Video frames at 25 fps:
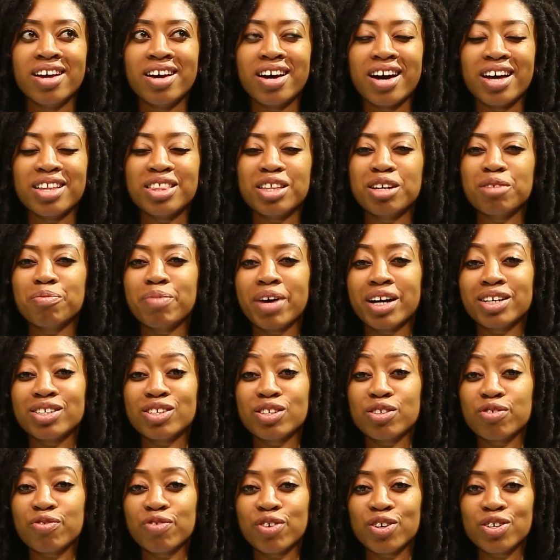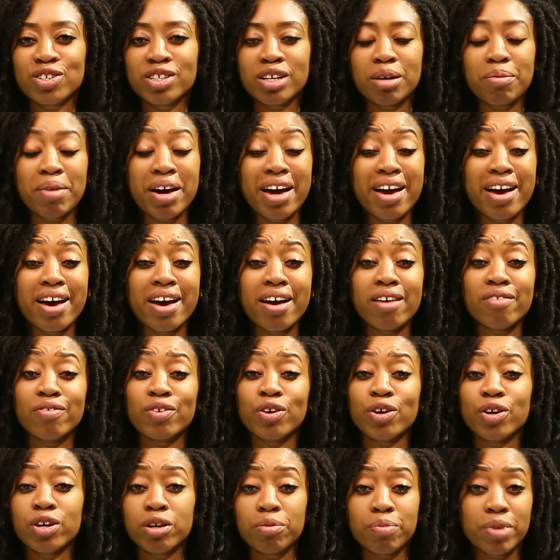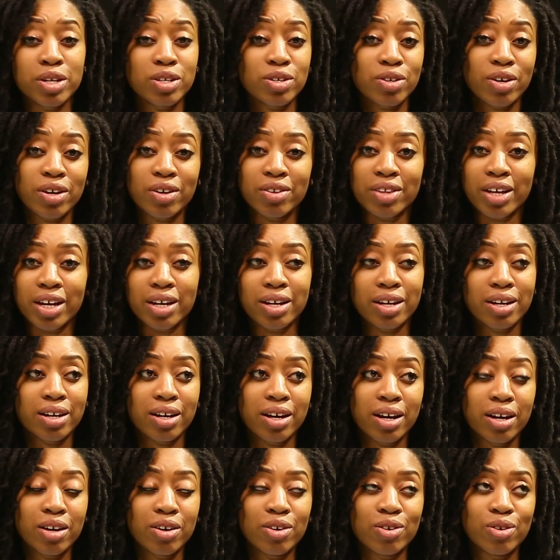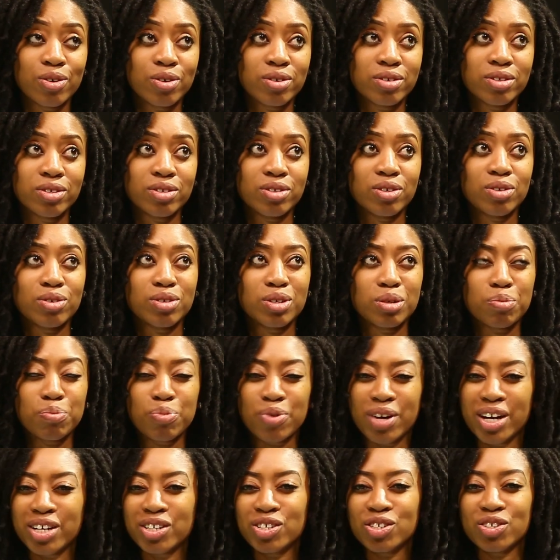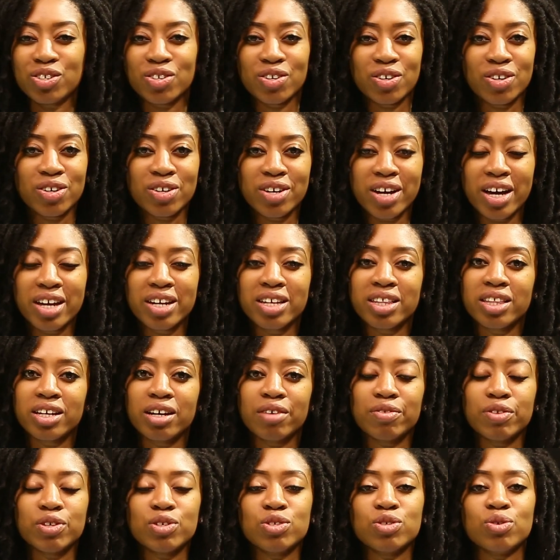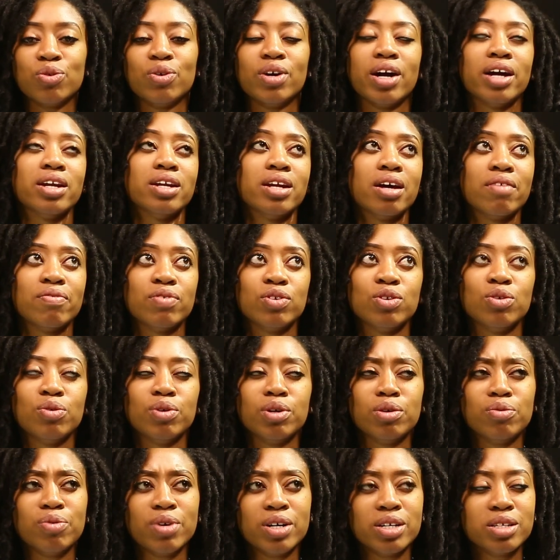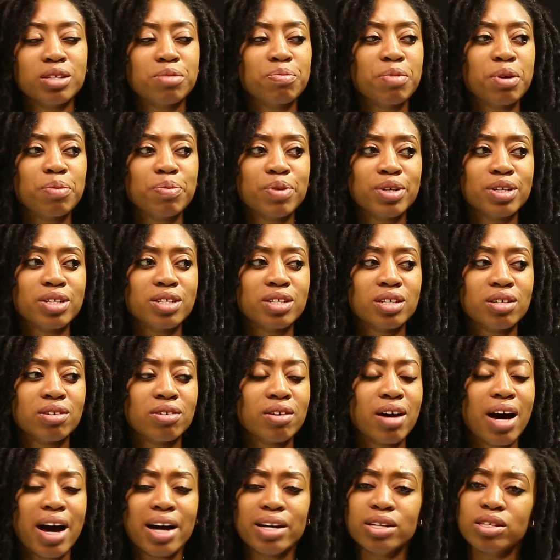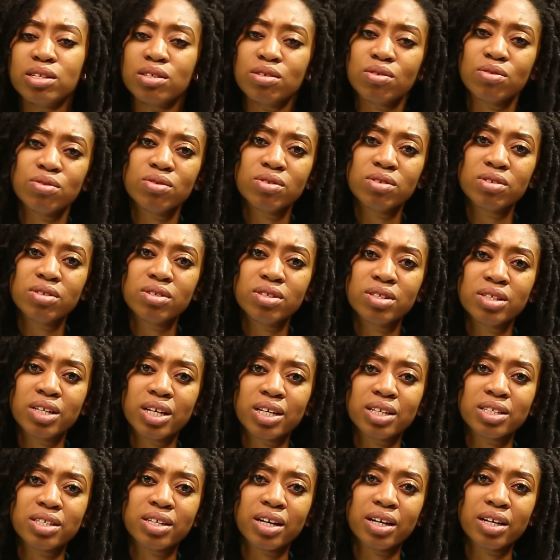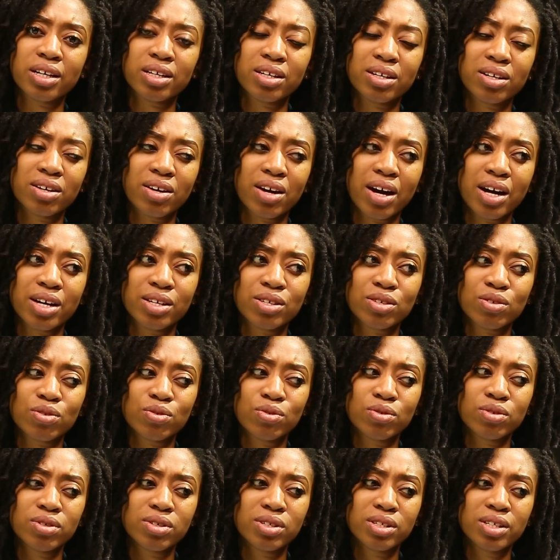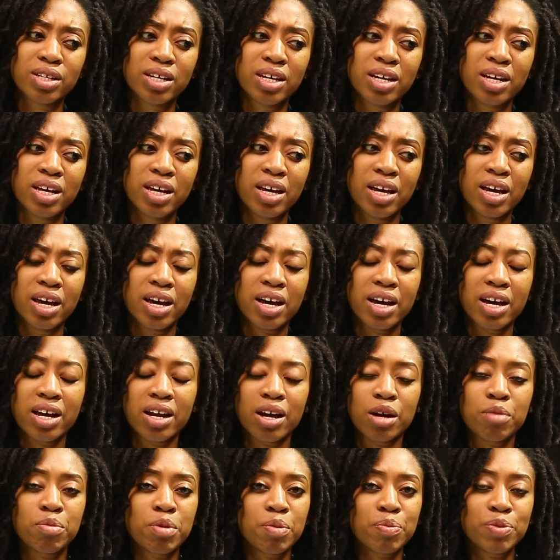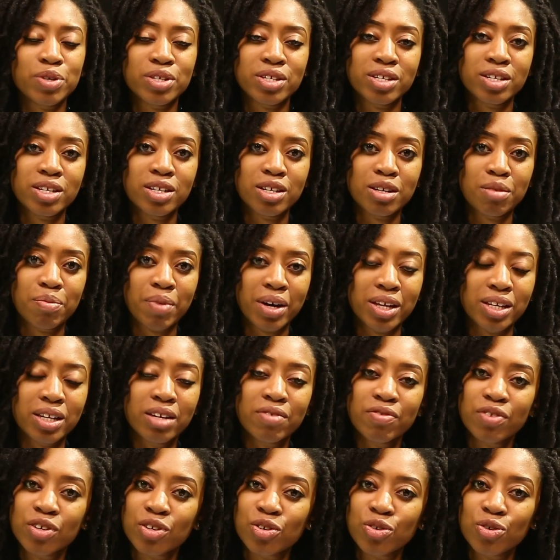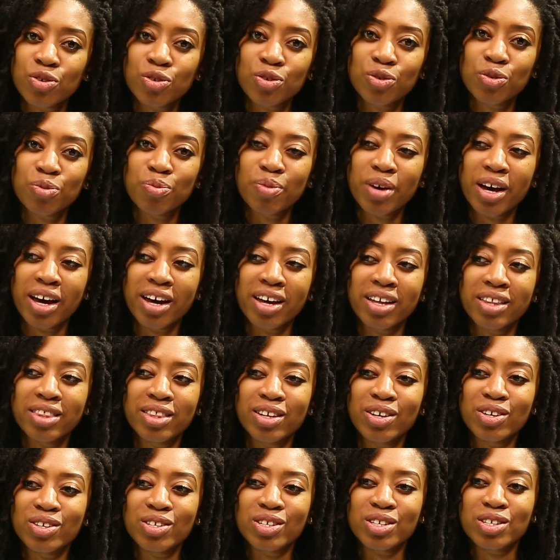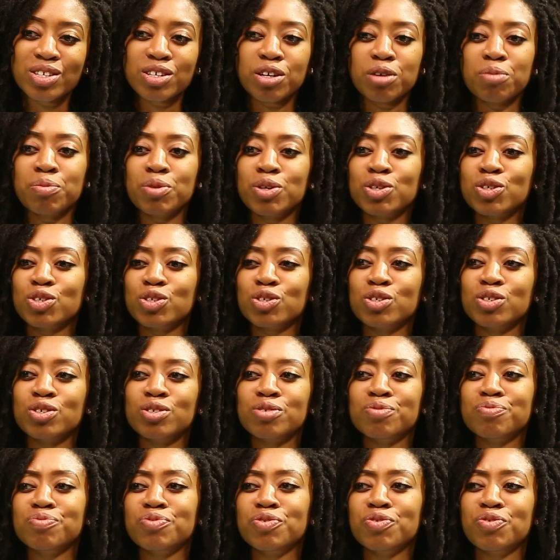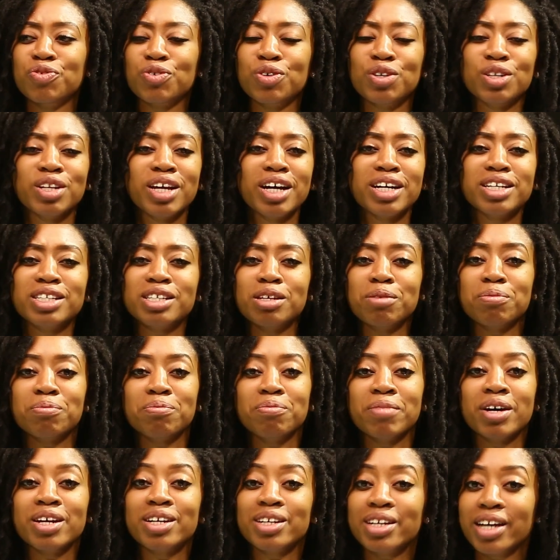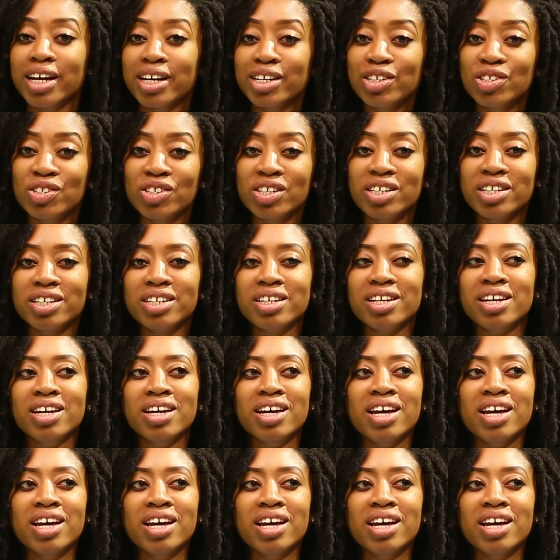I think back to the first time I ever heard of mental health, or depression or anything of the sort. I never knew what it was, maybe until high school, like second year high school. And I remember sitting in my living room and there's this commercial for like some medication,